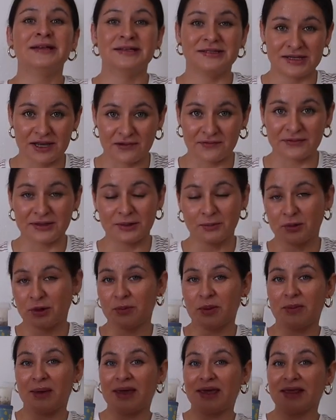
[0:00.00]
Definitely will
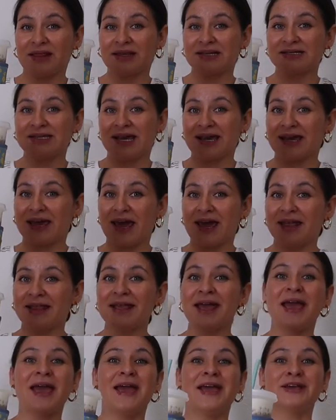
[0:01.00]
be making this
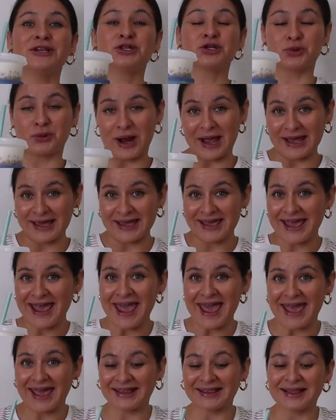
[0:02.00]
again. Try it
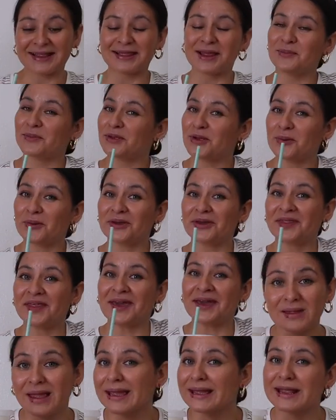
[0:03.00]
and let me know what you
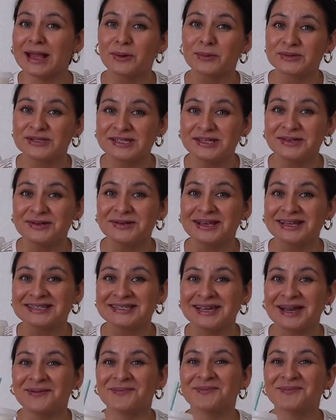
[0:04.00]
think. And I will see you next time.